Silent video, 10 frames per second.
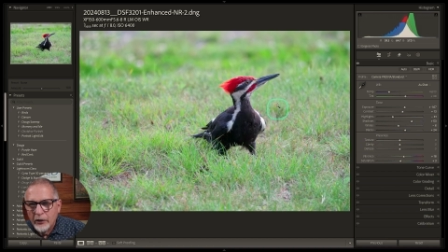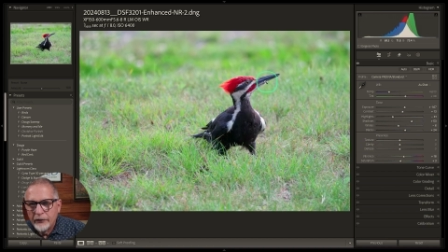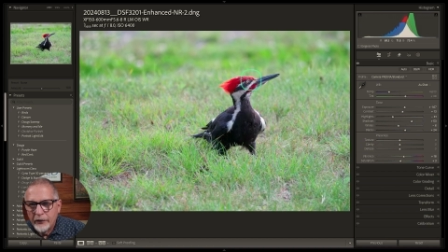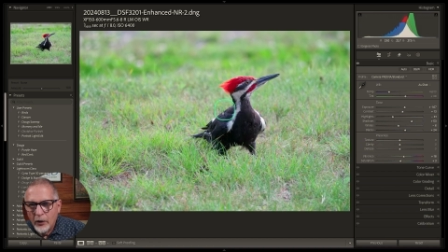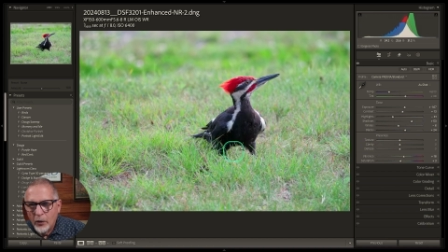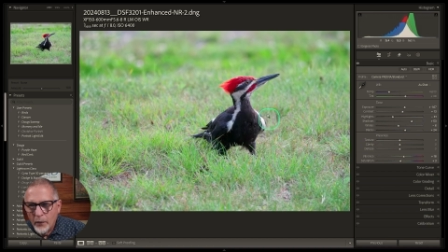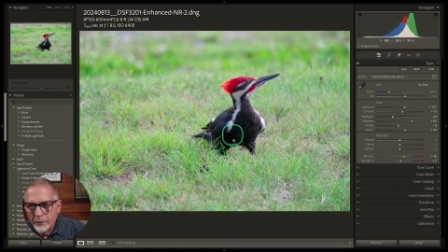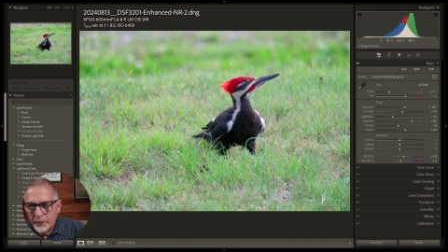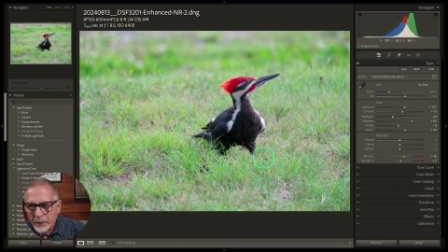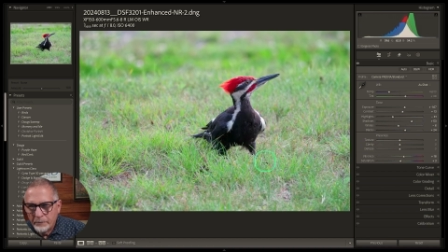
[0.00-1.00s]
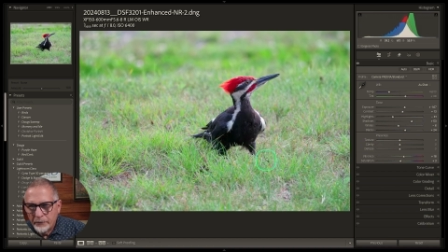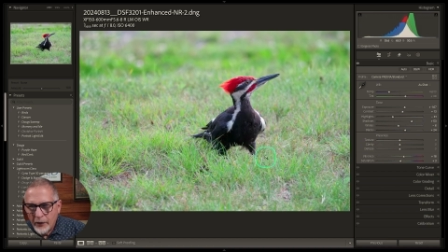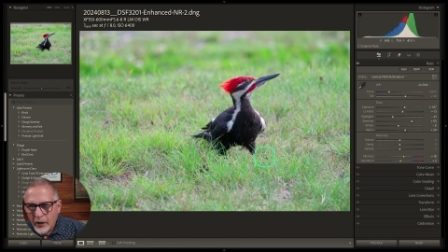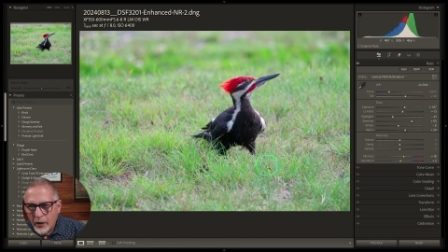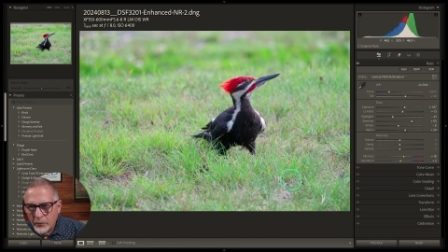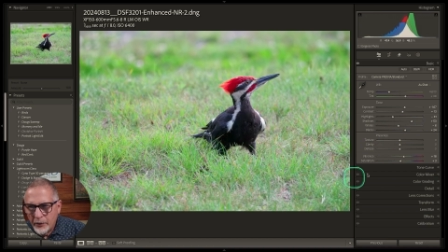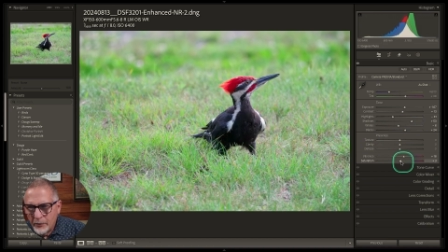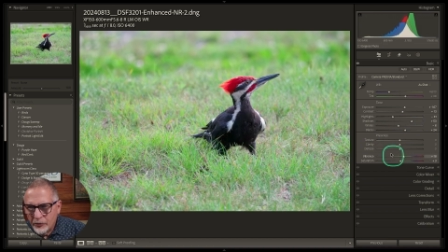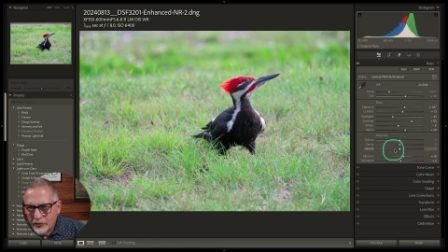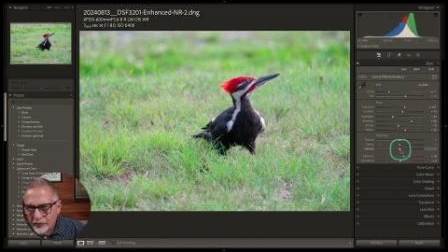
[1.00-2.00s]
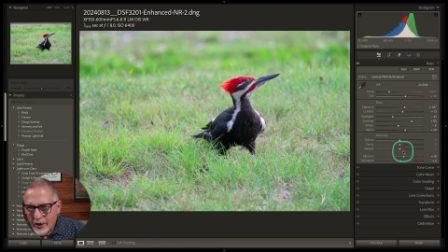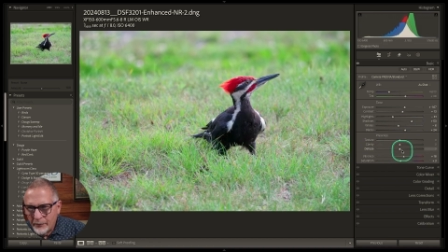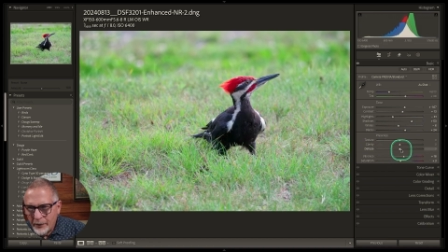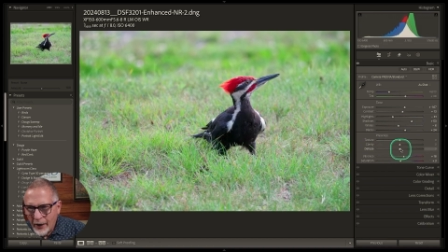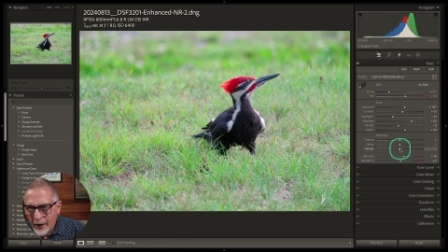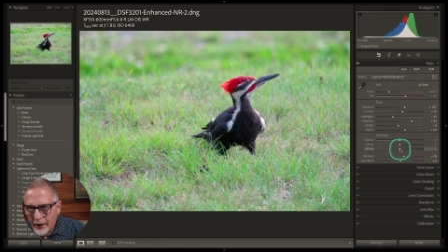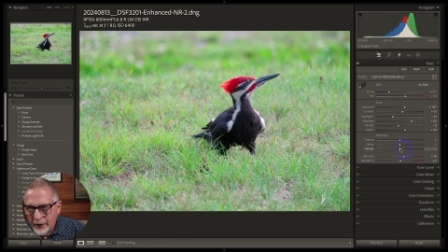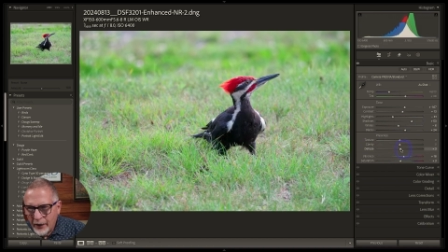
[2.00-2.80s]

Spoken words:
So image is not bad.